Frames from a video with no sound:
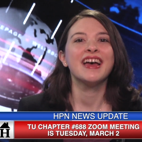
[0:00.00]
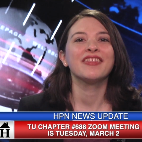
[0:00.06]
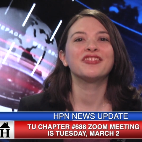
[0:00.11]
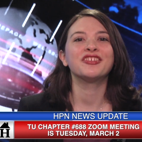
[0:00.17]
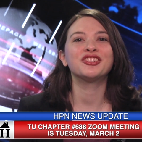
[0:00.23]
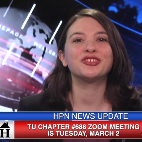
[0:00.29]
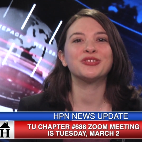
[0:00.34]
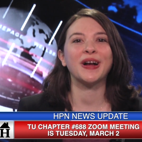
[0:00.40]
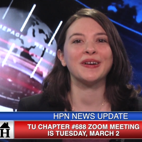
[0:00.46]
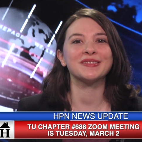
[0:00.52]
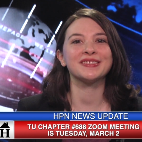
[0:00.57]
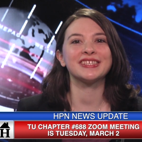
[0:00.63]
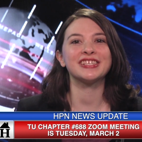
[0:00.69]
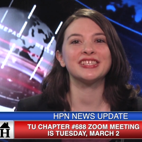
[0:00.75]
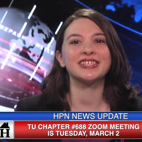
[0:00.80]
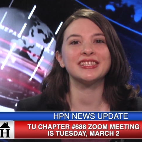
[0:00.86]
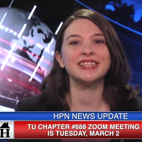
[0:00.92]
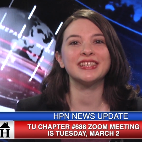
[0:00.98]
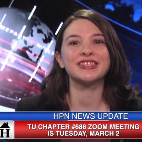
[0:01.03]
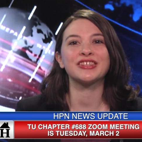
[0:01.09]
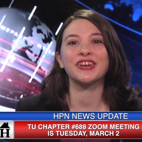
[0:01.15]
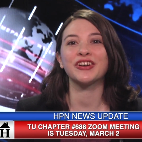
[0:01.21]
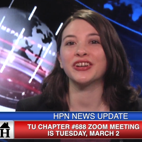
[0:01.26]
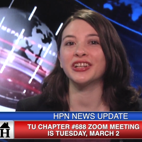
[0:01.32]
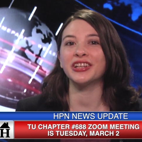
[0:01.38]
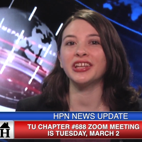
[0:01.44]
The trout season is
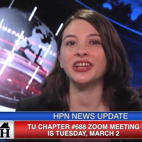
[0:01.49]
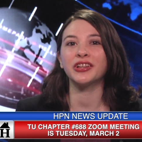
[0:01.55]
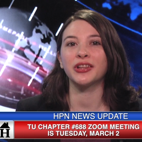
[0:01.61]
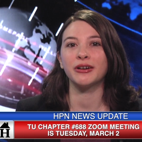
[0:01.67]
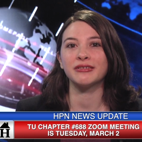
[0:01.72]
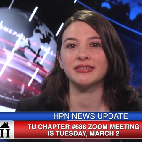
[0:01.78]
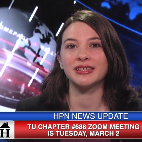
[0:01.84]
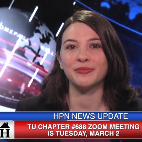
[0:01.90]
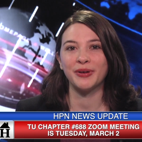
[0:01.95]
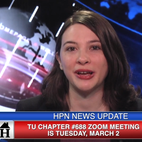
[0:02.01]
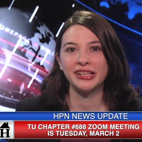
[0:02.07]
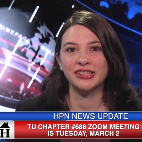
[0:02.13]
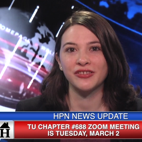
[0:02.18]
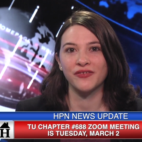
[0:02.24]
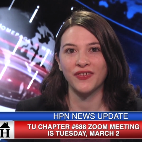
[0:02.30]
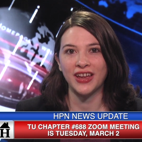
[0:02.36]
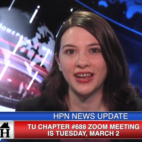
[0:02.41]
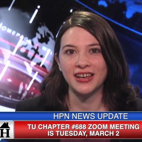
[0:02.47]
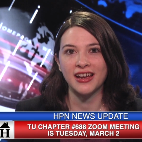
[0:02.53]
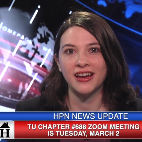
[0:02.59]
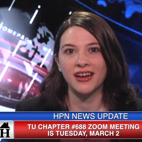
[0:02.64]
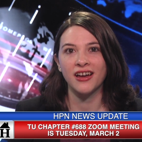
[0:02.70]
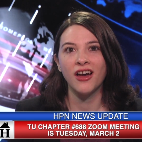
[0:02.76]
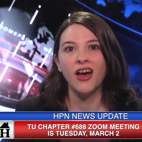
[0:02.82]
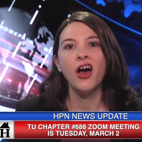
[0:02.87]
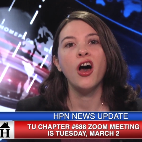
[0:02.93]
currently closed in Pennsylvania.